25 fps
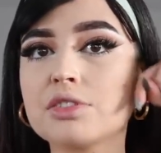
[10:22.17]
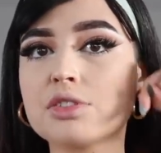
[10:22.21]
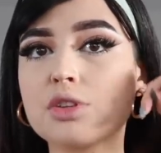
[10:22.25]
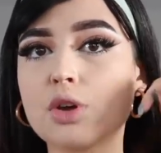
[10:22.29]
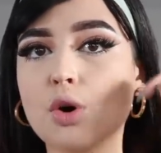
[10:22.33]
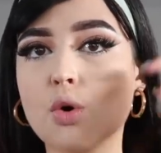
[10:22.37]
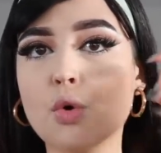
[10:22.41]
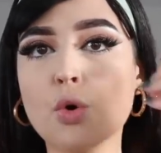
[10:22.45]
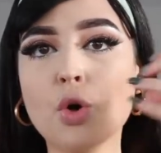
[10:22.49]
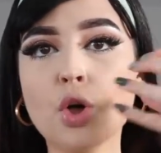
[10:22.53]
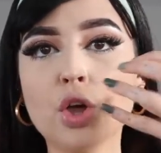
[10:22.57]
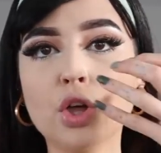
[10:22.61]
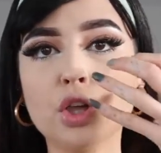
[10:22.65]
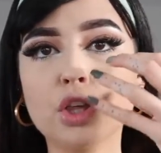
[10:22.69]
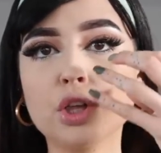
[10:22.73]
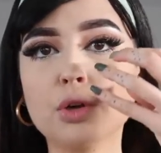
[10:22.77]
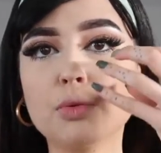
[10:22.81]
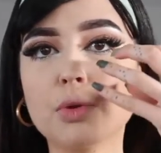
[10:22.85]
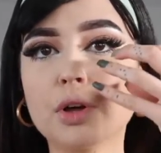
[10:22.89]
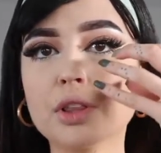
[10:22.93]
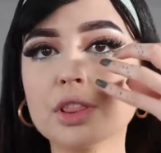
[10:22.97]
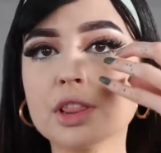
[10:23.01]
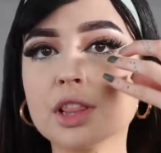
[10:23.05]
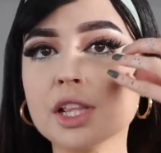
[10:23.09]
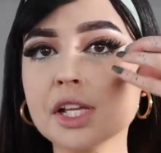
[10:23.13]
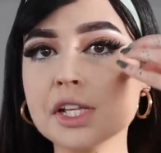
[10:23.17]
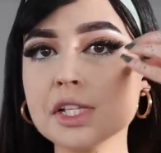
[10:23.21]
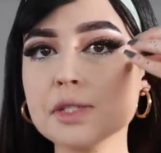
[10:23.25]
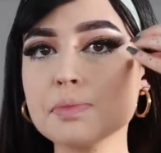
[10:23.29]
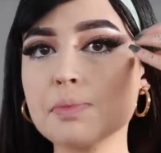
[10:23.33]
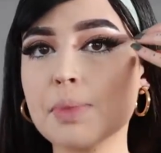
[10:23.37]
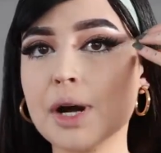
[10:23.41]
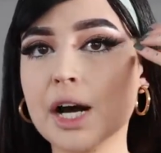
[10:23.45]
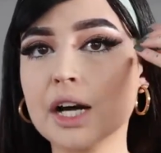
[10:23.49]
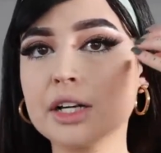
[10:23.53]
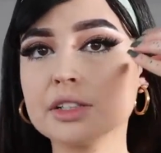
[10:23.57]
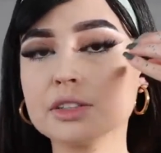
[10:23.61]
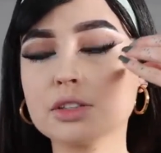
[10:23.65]
So you want this
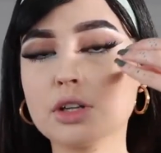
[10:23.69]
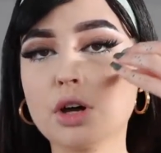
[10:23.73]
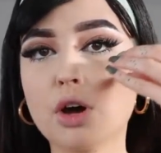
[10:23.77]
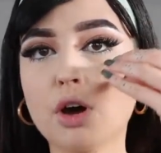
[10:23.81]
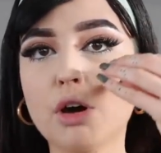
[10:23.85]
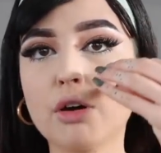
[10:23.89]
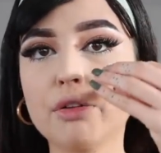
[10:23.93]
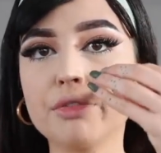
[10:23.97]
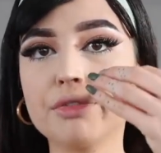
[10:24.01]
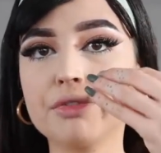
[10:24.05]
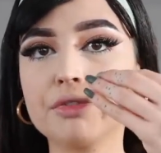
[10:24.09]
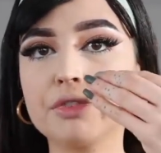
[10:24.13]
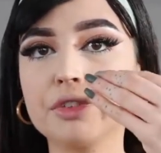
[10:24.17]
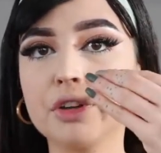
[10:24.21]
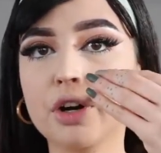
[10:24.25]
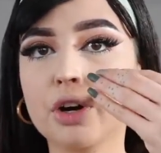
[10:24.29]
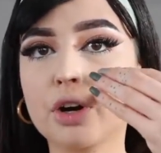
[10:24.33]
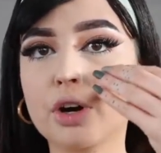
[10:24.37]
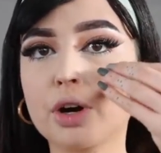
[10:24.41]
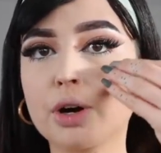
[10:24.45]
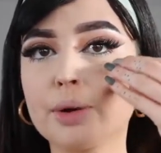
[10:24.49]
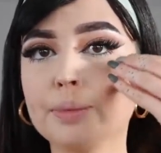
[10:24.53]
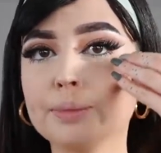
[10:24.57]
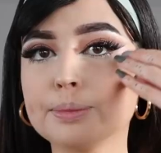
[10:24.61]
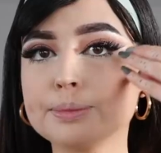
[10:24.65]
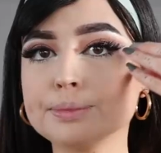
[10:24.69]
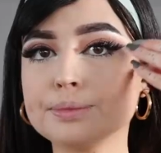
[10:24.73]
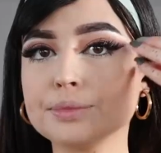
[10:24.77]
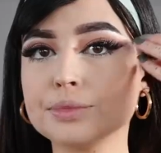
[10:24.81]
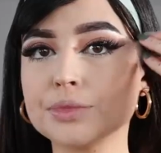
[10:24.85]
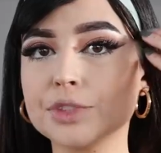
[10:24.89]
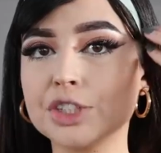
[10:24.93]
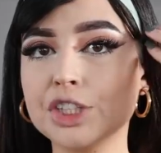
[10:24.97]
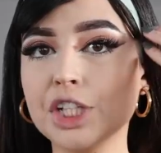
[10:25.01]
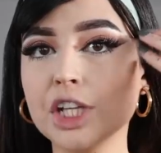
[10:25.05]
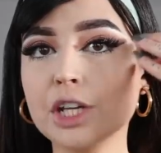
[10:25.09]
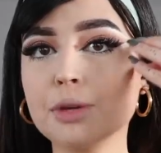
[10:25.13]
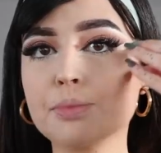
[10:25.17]
part of your
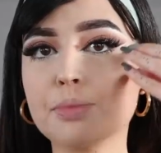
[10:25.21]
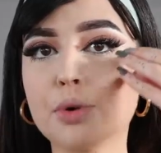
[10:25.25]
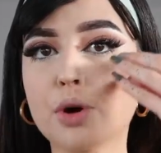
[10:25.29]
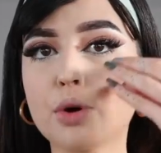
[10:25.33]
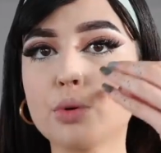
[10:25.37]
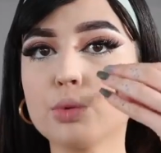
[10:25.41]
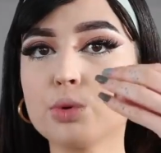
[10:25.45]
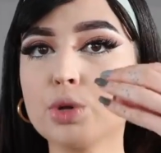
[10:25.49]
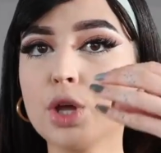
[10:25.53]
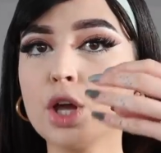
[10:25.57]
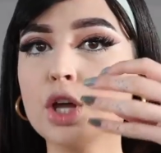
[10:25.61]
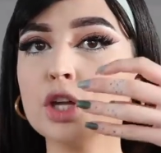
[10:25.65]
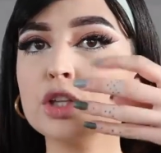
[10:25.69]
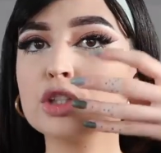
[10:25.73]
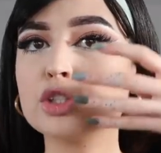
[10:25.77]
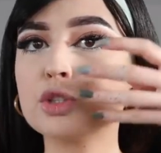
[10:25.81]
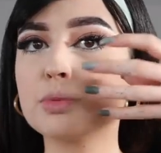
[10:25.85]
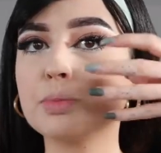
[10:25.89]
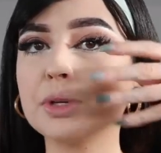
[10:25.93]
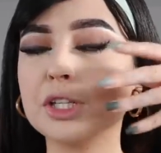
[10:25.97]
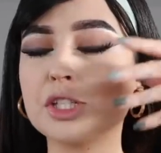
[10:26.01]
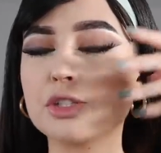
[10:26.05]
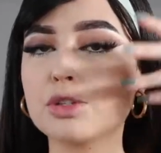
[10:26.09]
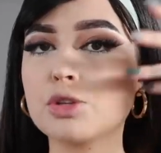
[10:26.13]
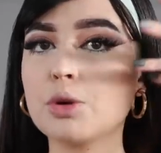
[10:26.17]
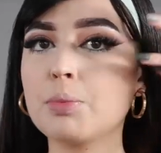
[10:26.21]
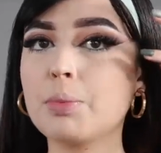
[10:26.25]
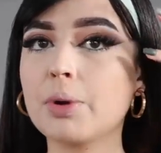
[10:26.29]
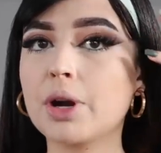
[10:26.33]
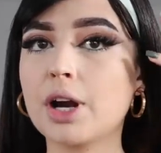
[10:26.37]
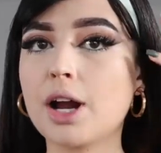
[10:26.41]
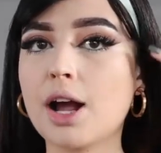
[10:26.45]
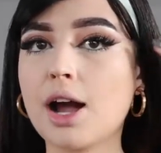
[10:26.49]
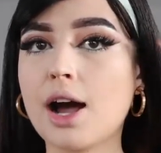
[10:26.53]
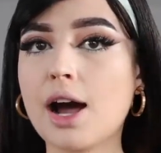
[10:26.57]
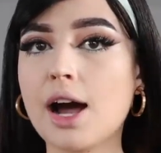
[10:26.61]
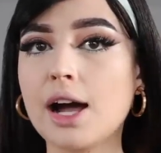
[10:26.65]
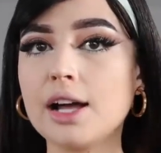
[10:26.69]
cheekbone to be super
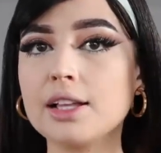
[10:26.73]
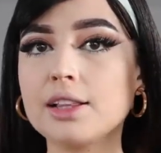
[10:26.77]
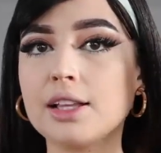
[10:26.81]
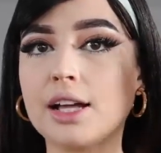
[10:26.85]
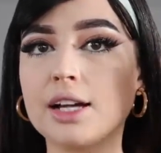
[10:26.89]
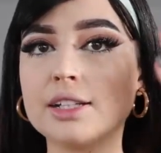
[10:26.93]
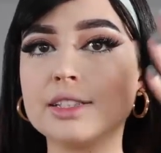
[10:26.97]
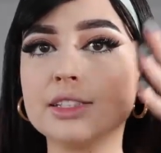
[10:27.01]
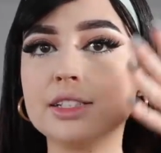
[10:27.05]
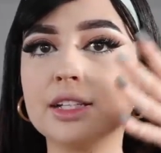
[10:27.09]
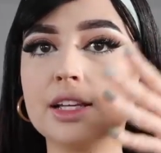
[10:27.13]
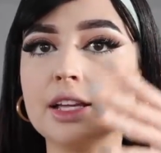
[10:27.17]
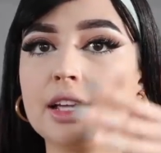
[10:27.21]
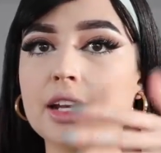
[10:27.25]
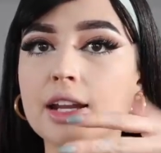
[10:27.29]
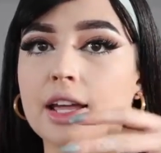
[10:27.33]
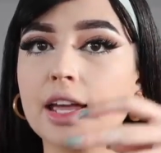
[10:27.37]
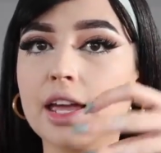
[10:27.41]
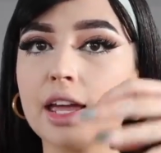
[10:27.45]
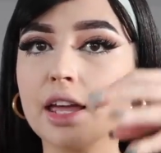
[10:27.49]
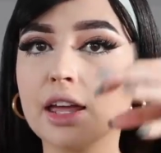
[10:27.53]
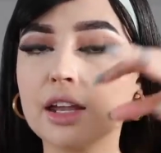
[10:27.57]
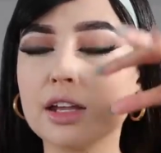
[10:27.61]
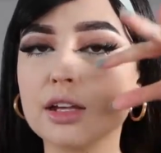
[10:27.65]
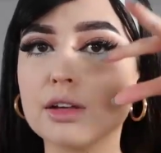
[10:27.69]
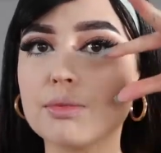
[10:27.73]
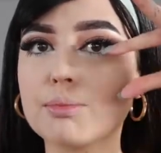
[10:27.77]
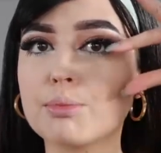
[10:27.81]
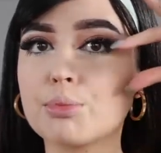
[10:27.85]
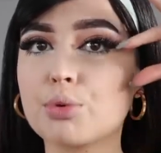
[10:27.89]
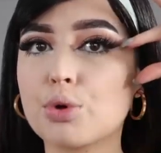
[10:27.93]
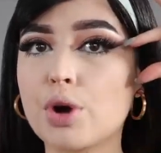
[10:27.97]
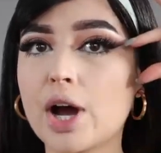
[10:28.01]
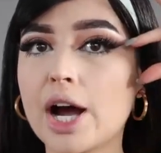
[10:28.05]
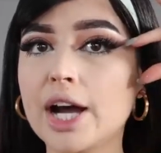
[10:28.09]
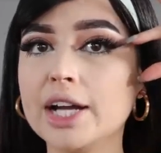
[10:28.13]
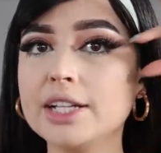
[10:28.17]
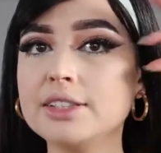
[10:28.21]
highlighted and
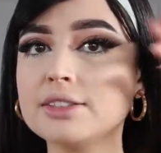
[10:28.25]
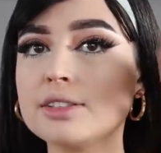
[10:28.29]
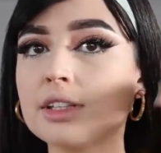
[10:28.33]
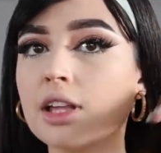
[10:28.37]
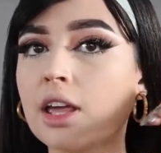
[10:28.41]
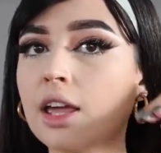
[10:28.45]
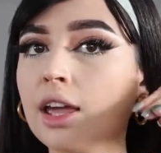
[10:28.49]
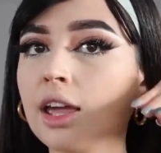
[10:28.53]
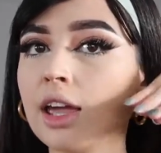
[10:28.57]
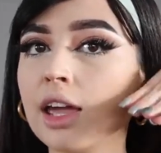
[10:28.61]
bright,